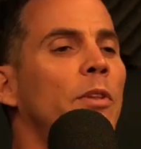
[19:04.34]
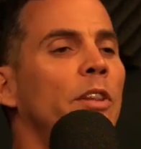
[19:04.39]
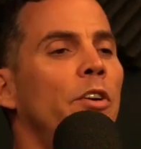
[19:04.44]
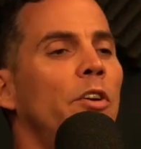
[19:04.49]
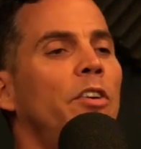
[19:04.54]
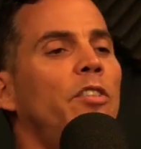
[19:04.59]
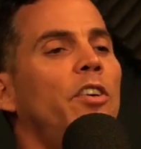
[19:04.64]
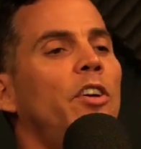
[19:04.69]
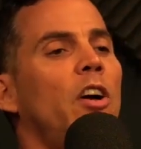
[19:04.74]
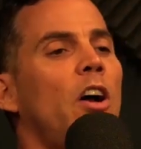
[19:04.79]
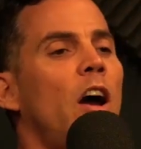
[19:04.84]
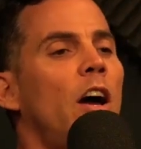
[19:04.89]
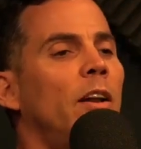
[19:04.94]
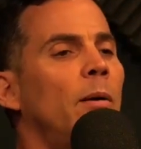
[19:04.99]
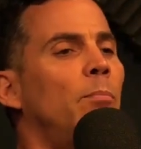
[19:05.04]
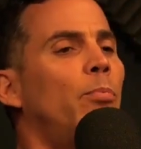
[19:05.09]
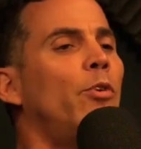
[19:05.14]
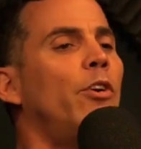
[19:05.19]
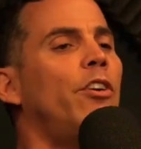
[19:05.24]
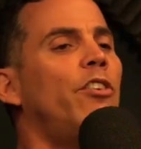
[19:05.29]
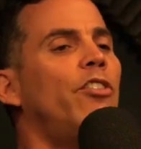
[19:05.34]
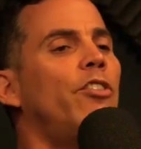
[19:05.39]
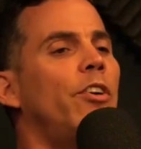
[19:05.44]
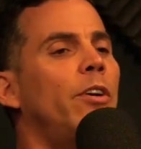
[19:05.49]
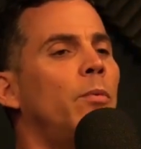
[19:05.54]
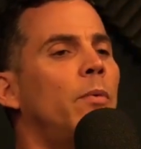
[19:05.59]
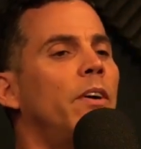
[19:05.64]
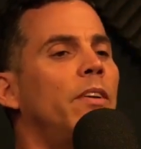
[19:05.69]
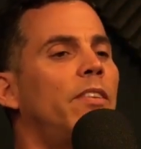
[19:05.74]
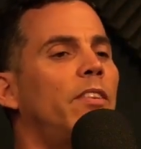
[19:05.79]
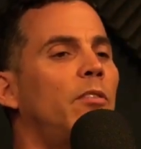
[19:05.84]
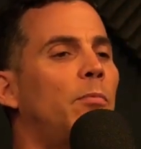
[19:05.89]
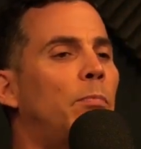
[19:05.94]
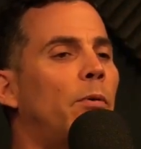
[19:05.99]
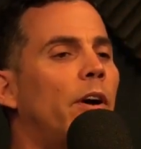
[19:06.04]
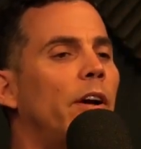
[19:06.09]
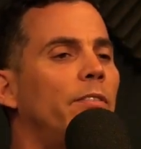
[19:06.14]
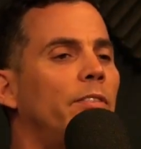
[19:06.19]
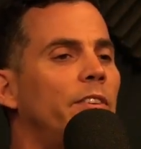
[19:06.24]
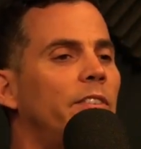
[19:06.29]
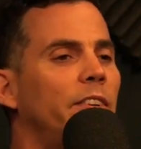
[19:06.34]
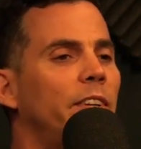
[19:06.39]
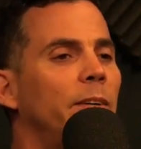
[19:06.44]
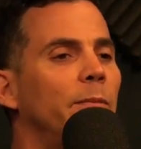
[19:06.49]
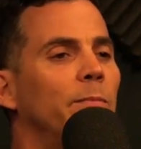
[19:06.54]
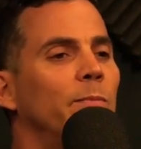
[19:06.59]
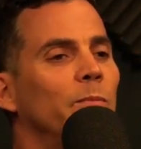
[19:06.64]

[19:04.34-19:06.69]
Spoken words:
there is a God, I'm pretty sure he wants his privacy.